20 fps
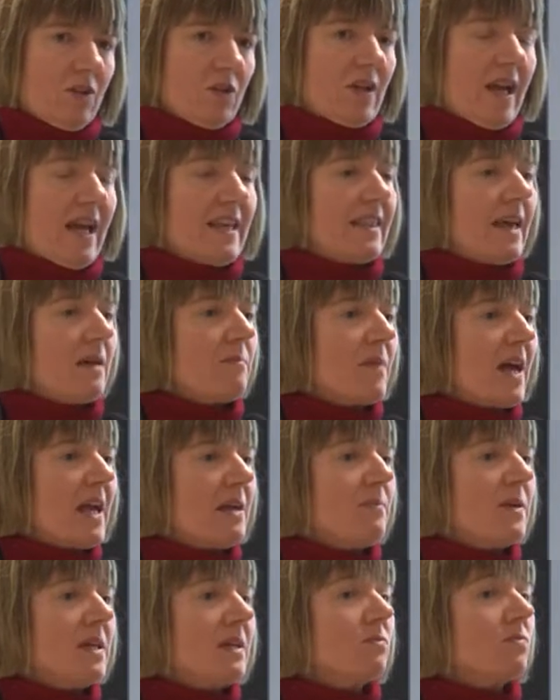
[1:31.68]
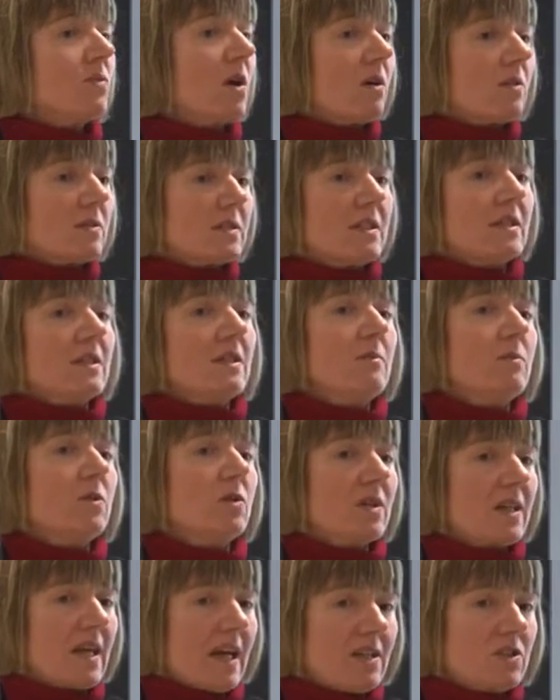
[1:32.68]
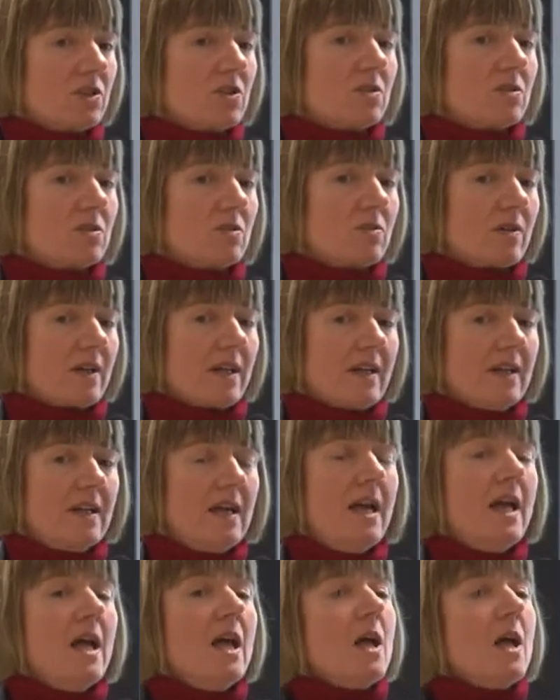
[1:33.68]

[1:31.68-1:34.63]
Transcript: Okay, they may be enrolled in a communication degree,